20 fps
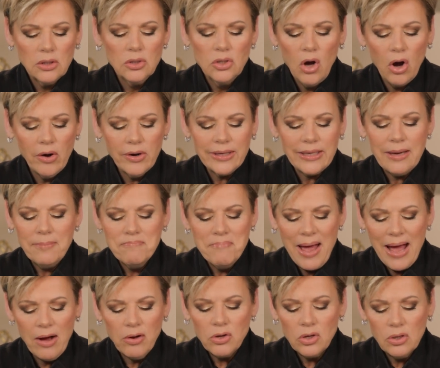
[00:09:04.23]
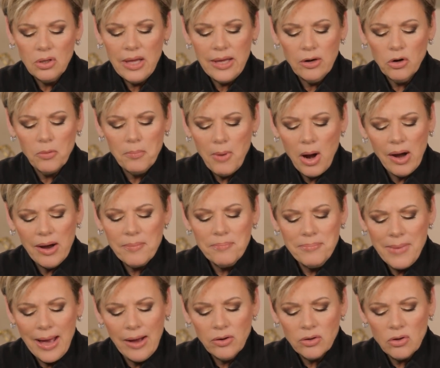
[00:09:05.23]
Guarding and mount, it'll
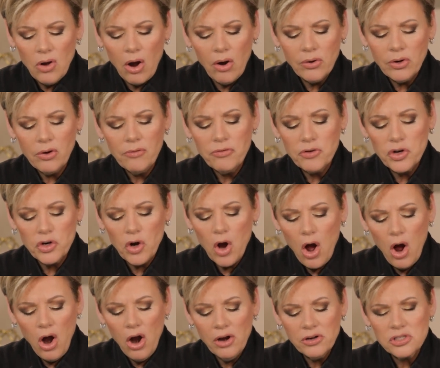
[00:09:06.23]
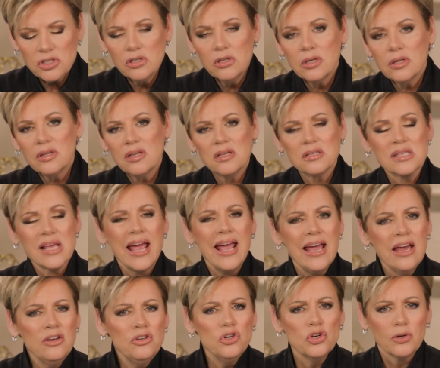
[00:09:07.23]
mount guard over your hearts. Look at this,
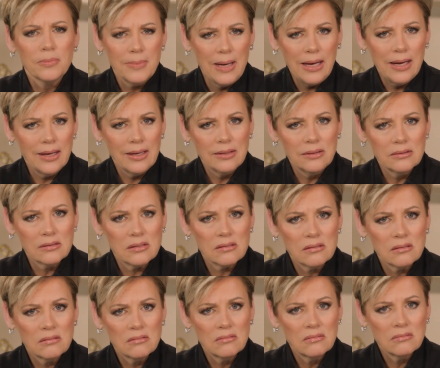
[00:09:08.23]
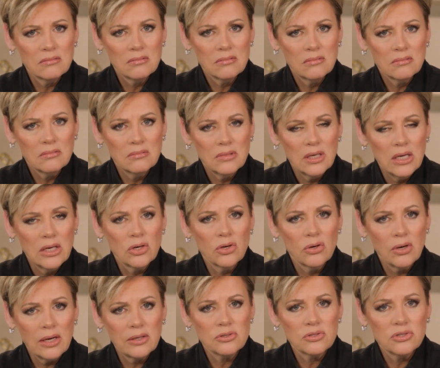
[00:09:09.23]
and your minds in
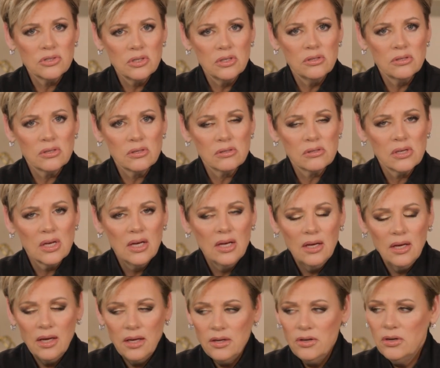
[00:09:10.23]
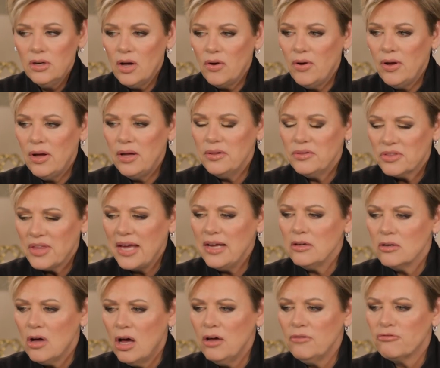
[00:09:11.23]
Christ Jesus. You know,
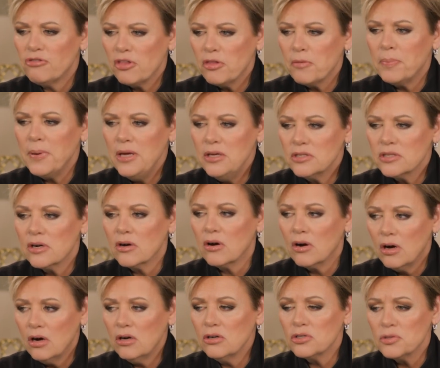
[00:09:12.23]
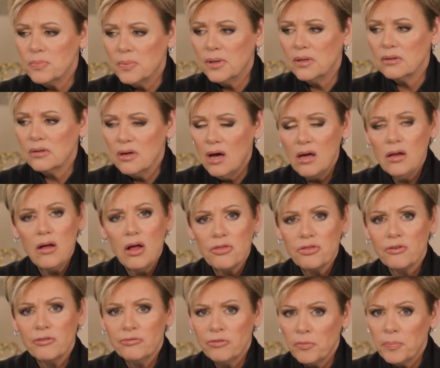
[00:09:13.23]
thank God for the peace in our hearts, but God
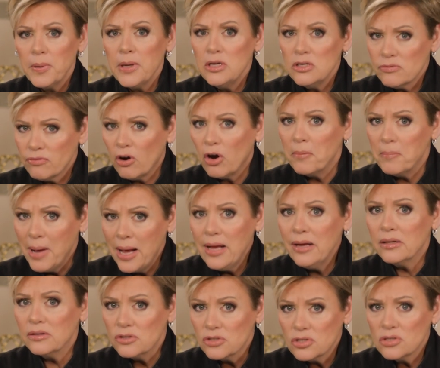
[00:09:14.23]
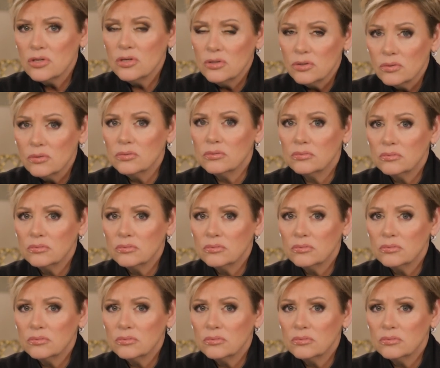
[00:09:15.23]
authored for peace for our minds too.